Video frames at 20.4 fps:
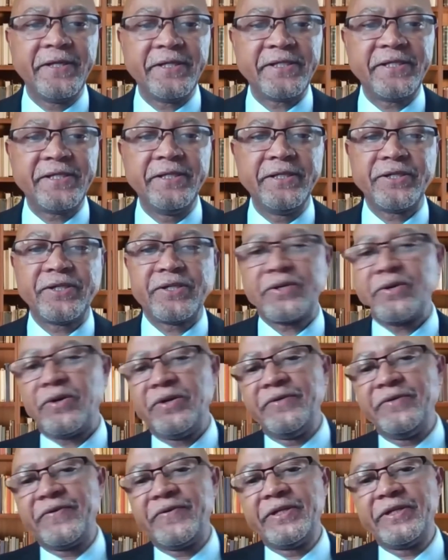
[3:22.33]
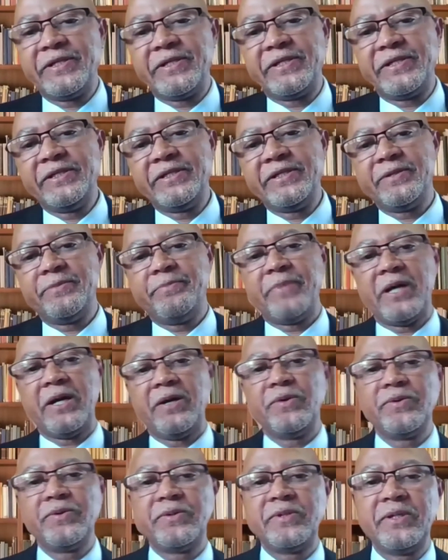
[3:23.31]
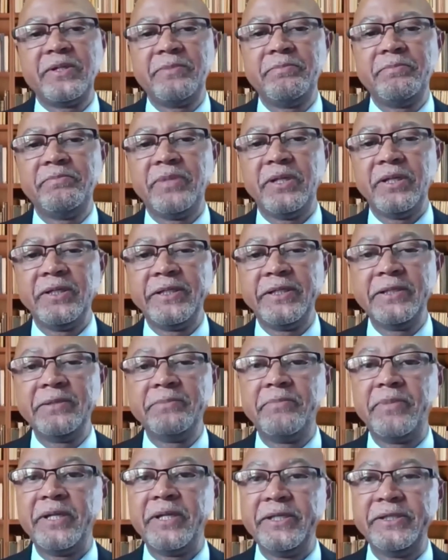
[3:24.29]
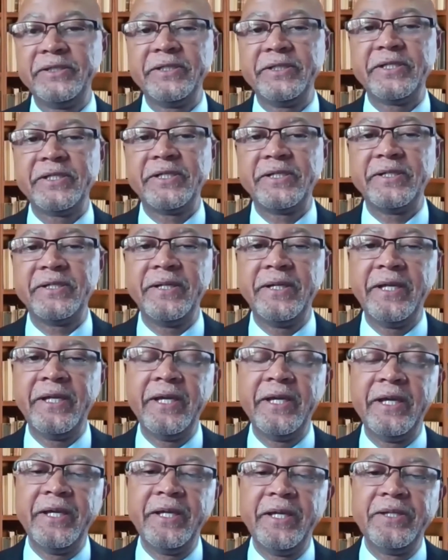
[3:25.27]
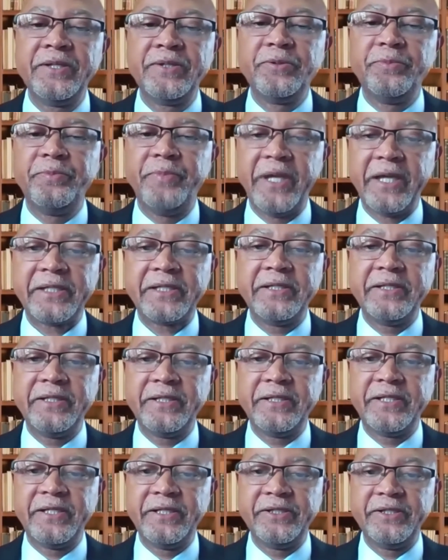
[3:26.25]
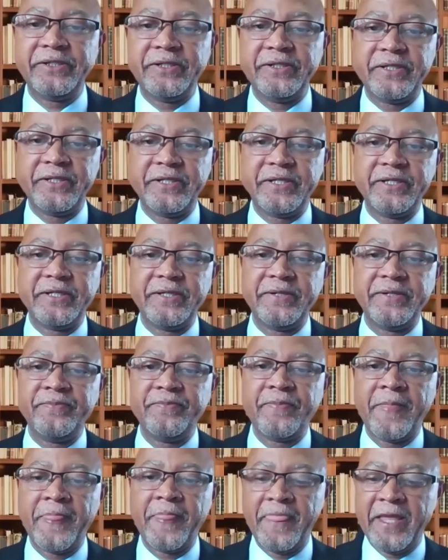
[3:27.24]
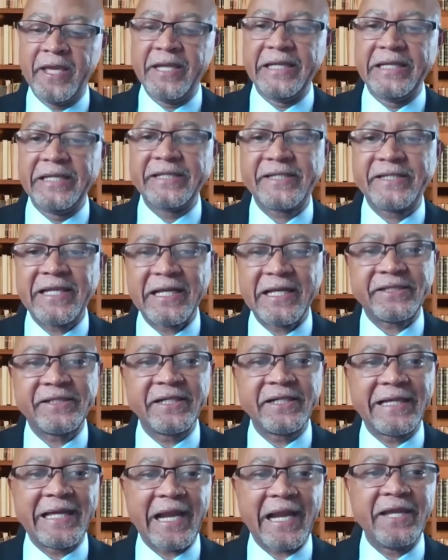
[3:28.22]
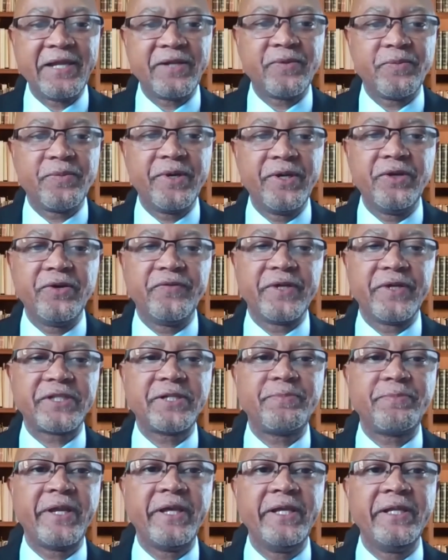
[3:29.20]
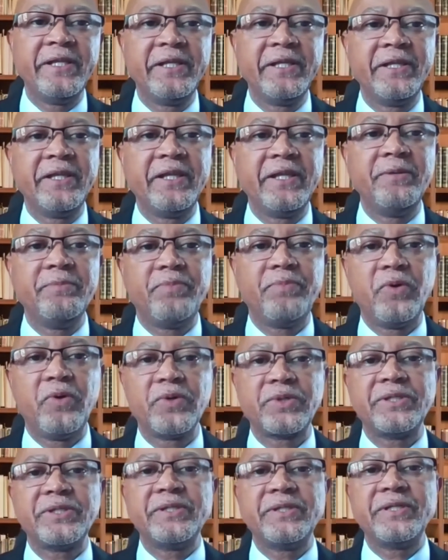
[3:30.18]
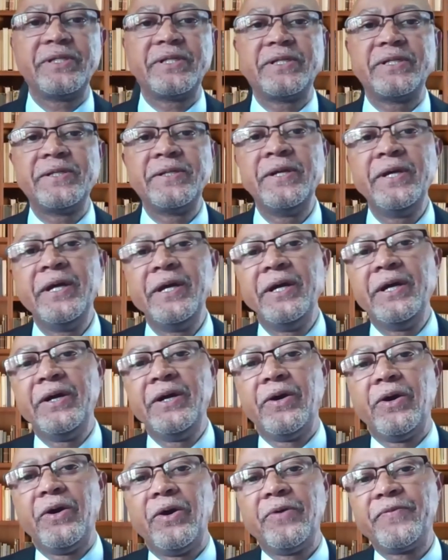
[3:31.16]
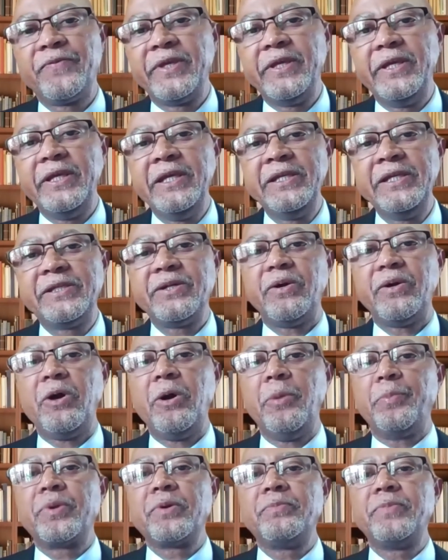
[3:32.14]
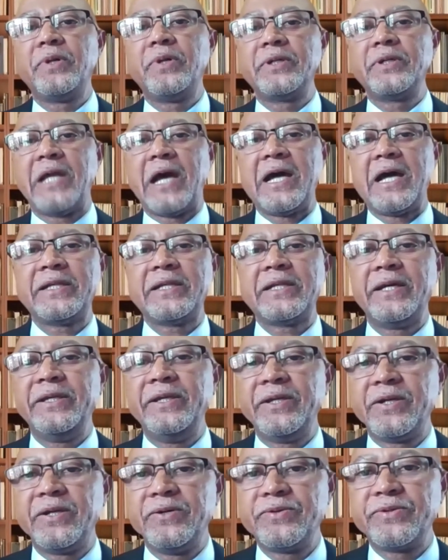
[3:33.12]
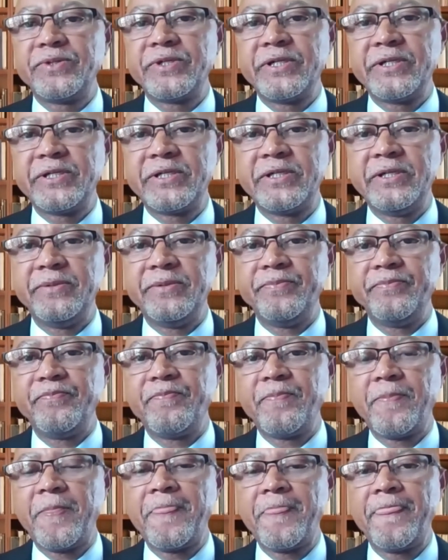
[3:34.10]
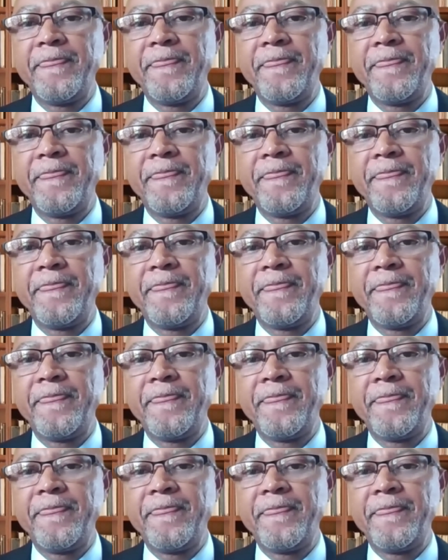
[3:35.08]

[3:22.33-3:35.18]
This year's conference is about building bridges to better decisions. It's such a great way of explaining the importance of the interoperable data ecosystem.